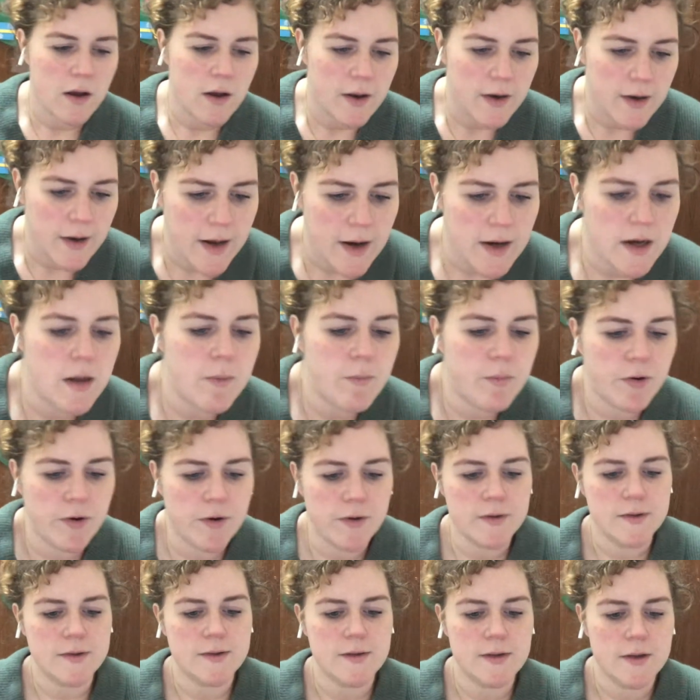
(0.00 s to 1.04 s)
Lenny
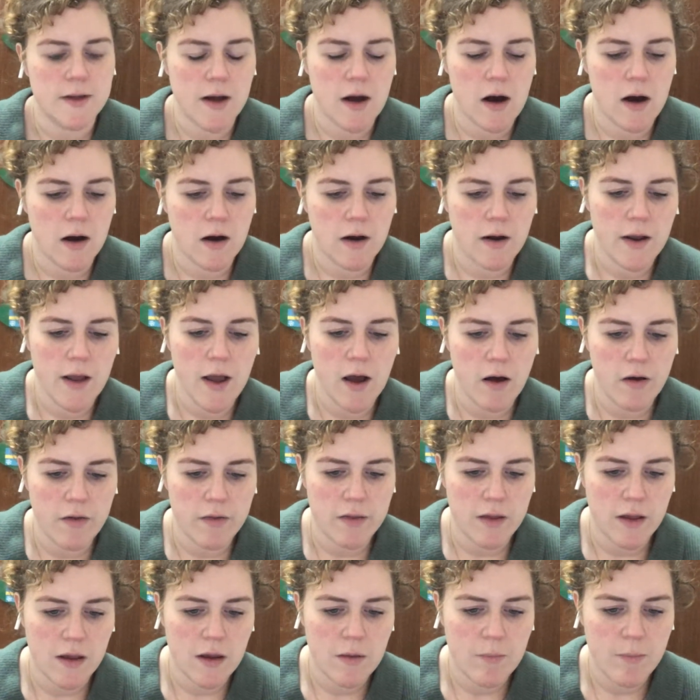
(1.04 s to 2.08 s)
Bruce, young,
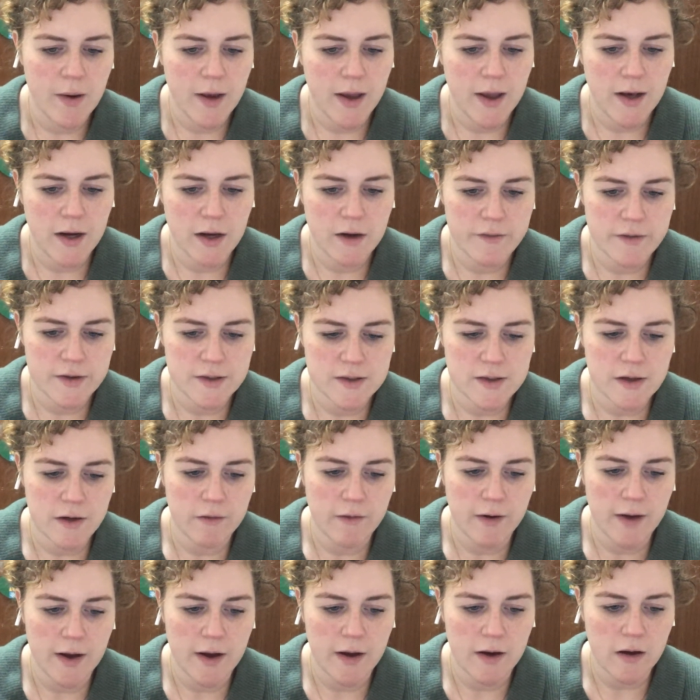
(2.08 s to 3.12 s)
healthy, beginning of his career,